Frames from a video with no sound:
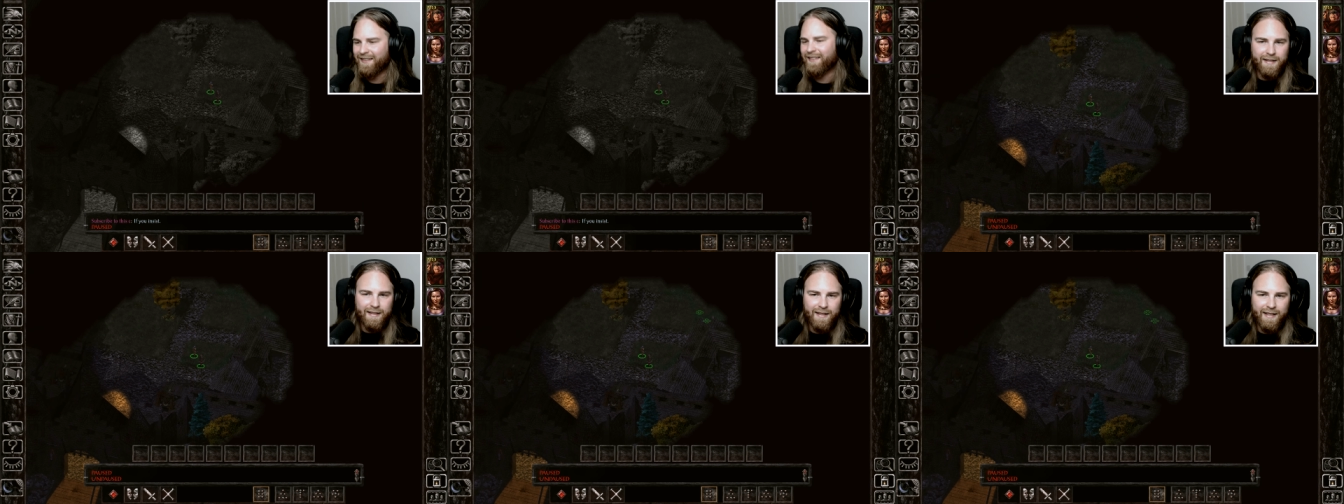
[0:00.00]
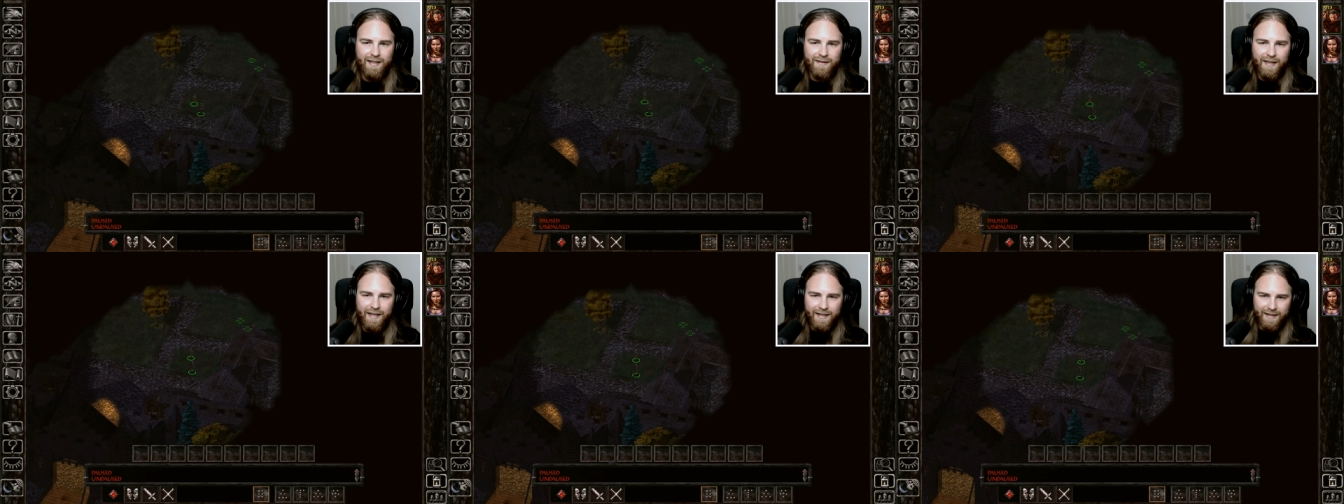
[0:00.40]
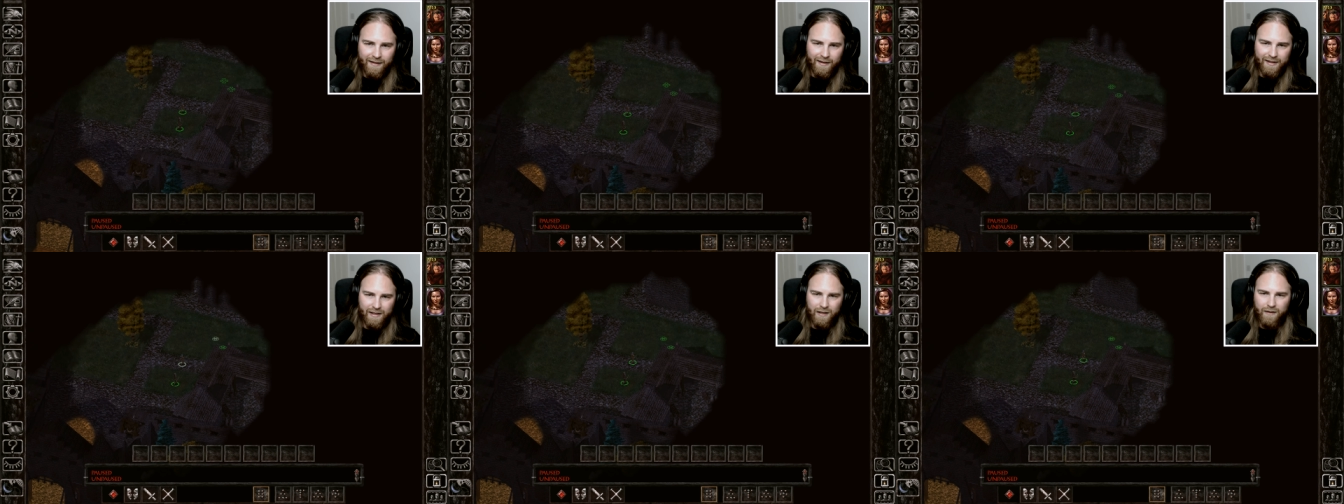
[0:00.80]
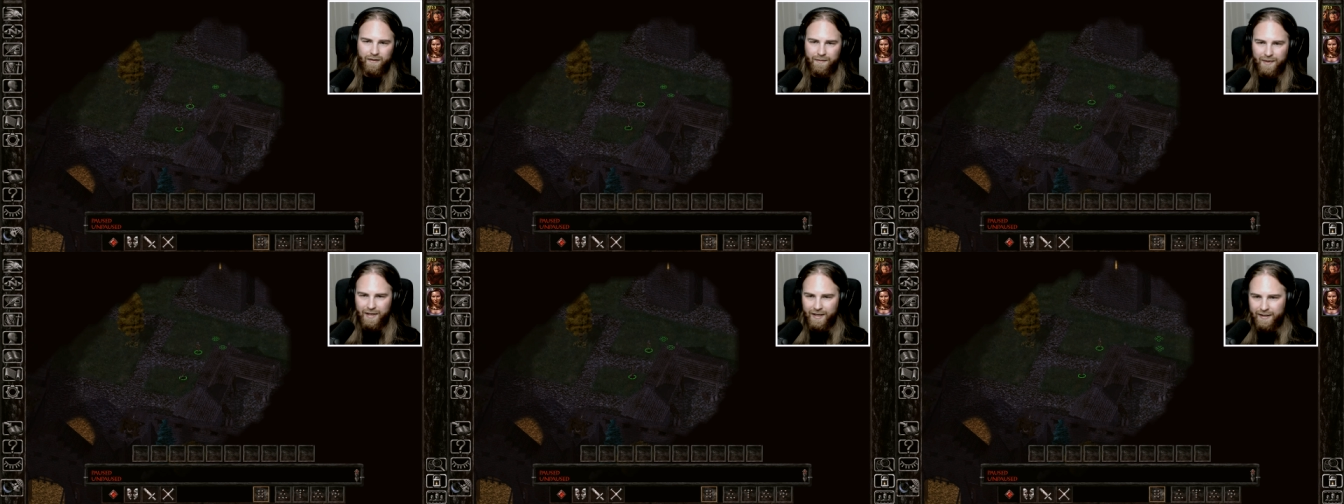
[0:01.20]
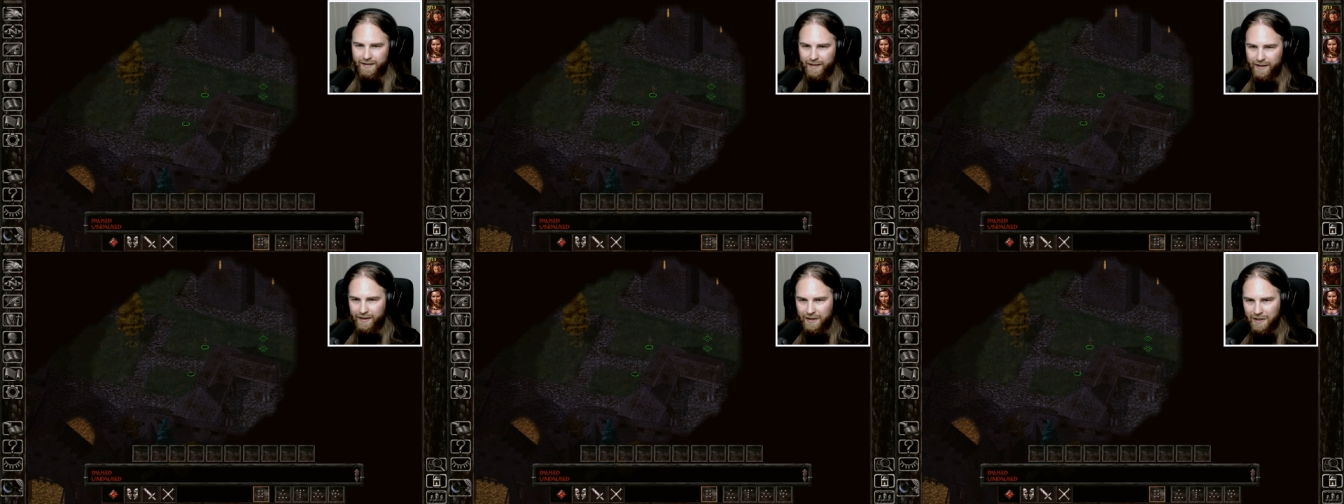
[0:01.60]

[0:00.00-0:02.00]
So anyways, there is another person